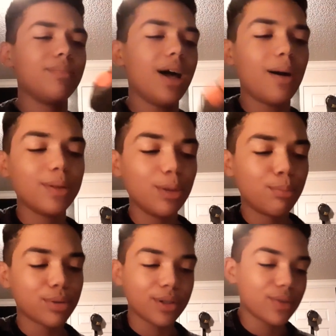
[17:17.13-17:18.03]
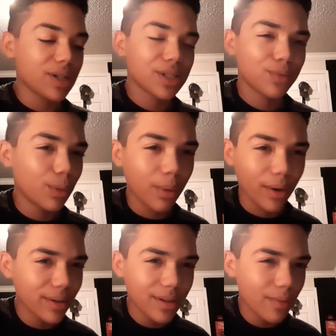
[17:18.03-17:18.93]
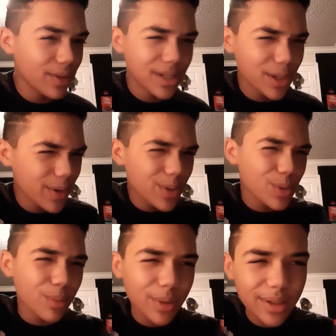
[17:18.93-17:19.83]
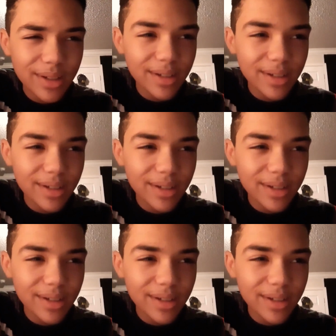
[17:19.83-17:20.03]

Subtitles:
I don't know, progressful part of the series or something.